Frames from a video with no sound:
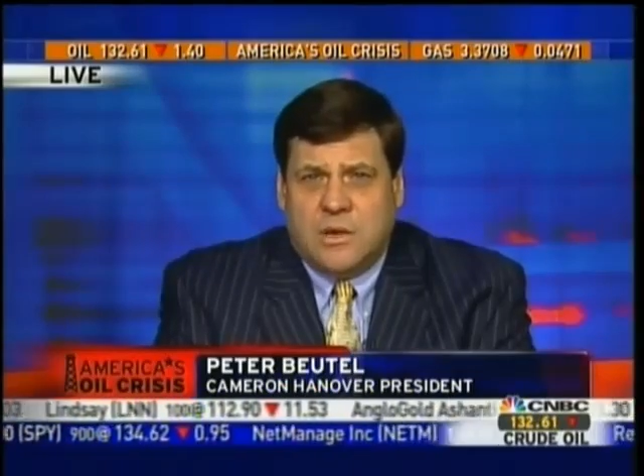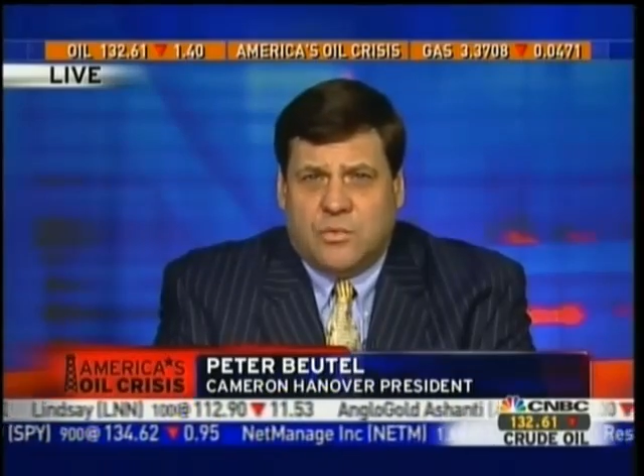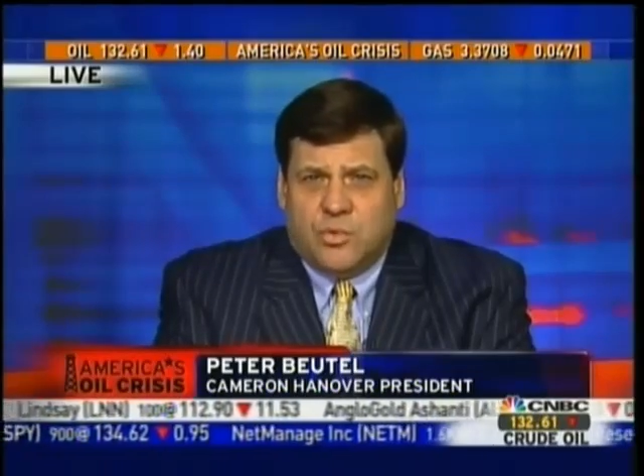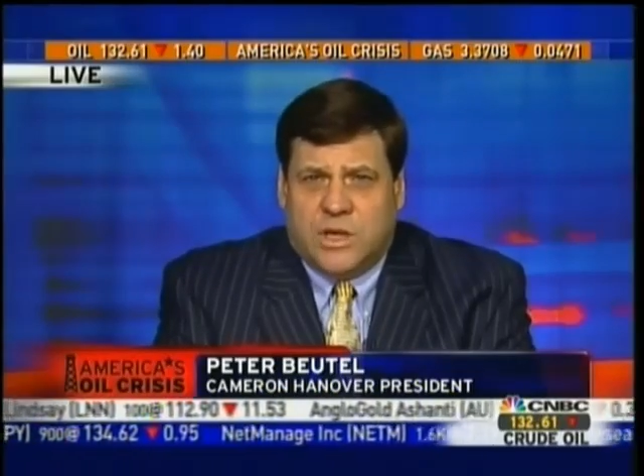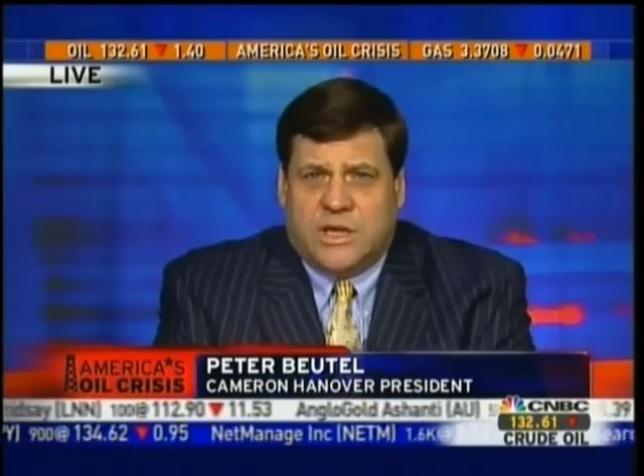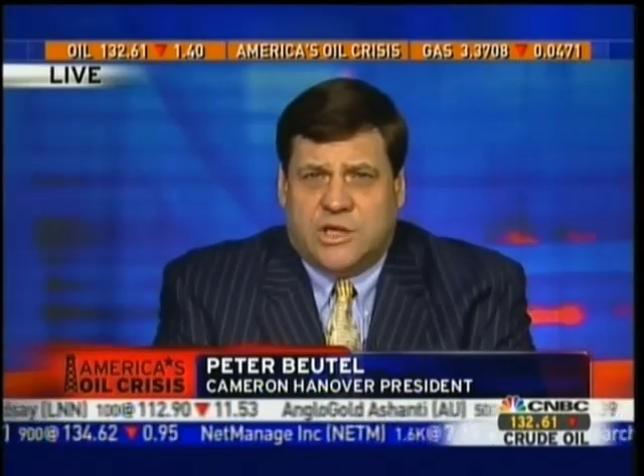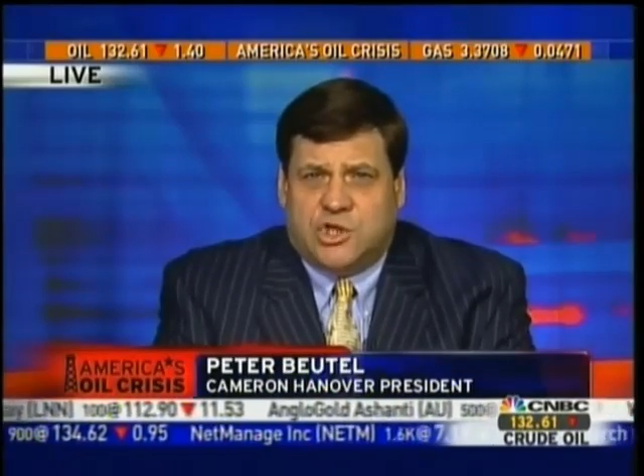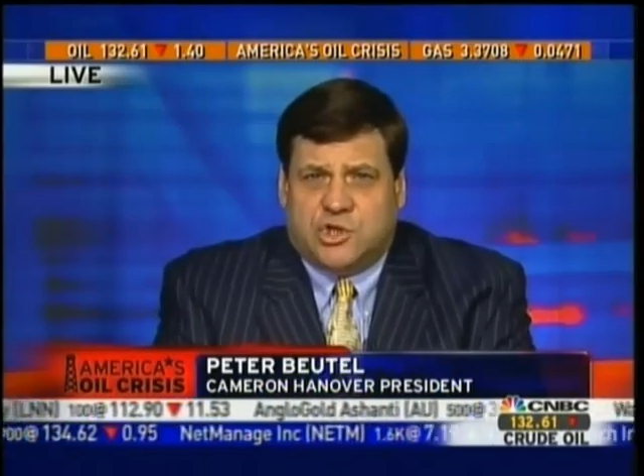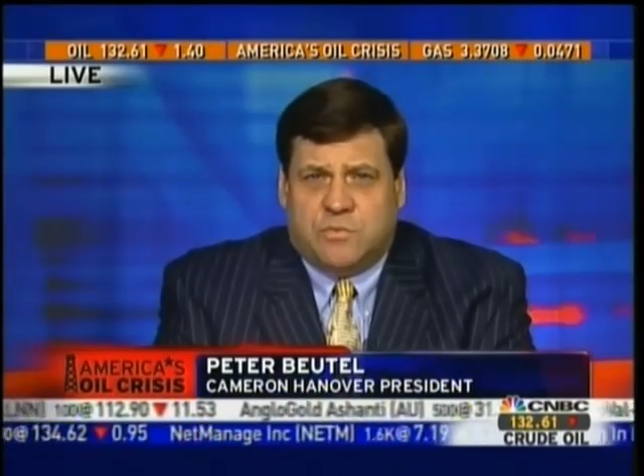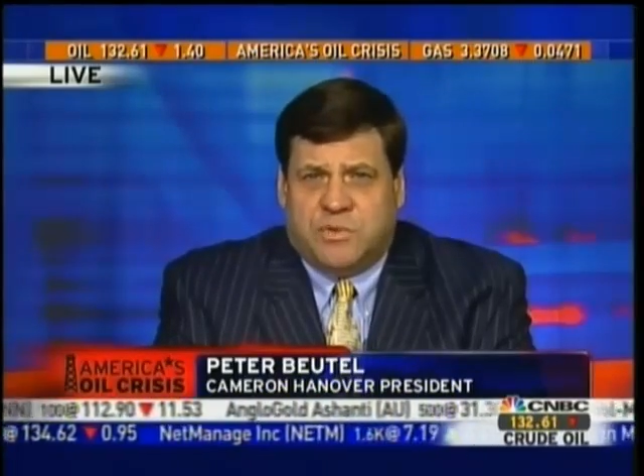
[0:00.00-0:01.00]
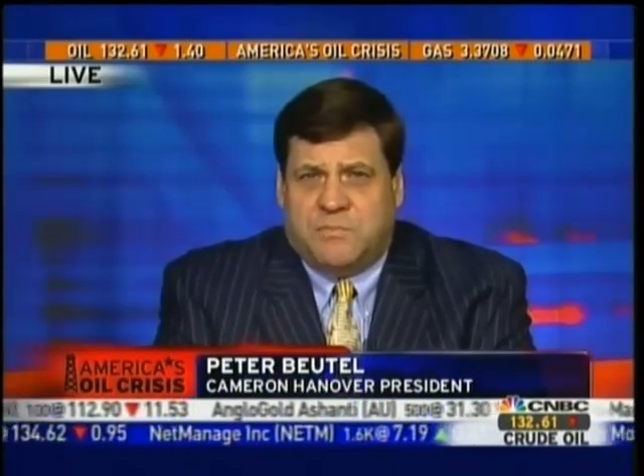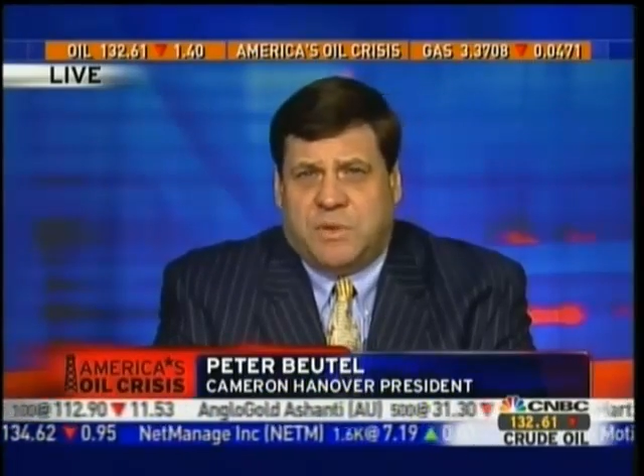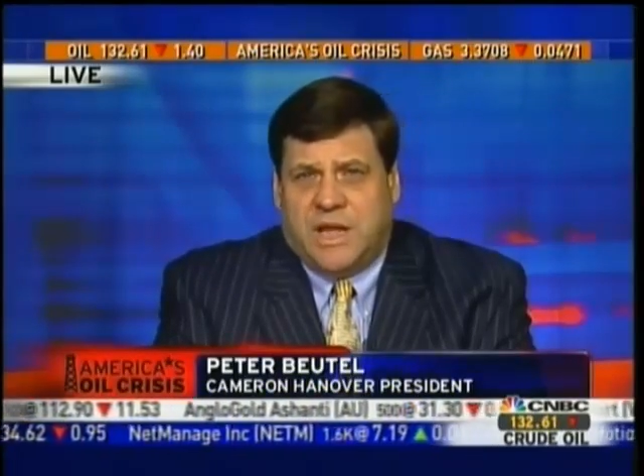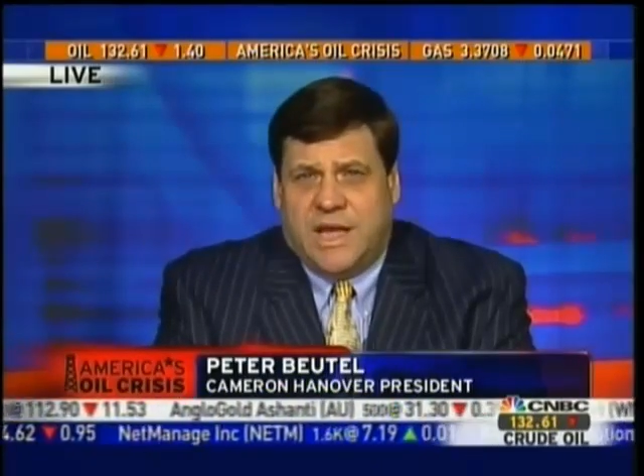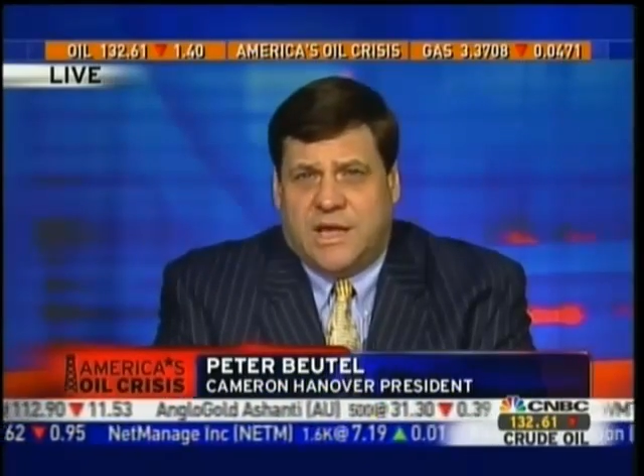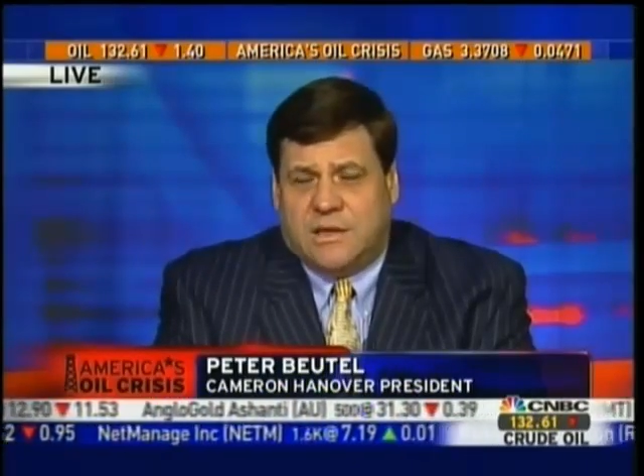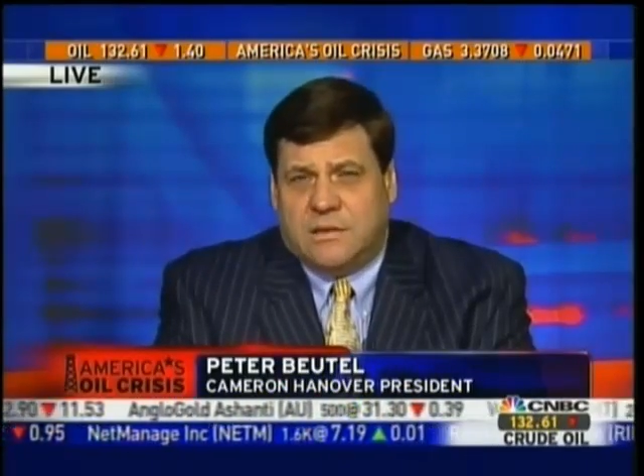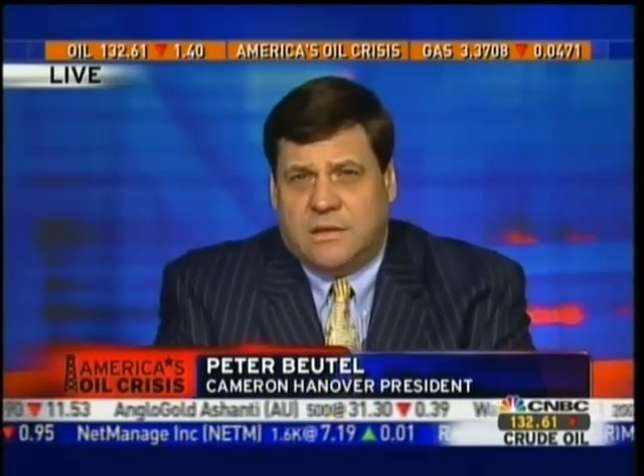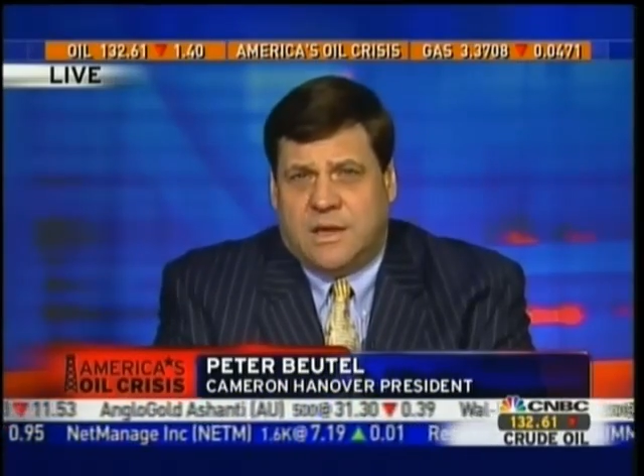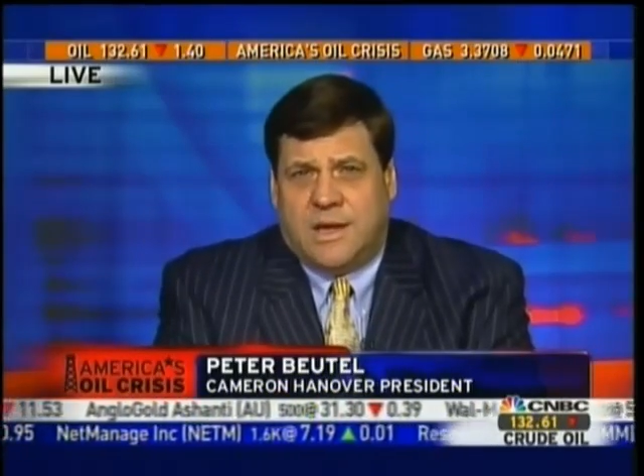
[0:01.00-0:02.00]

really should be playing,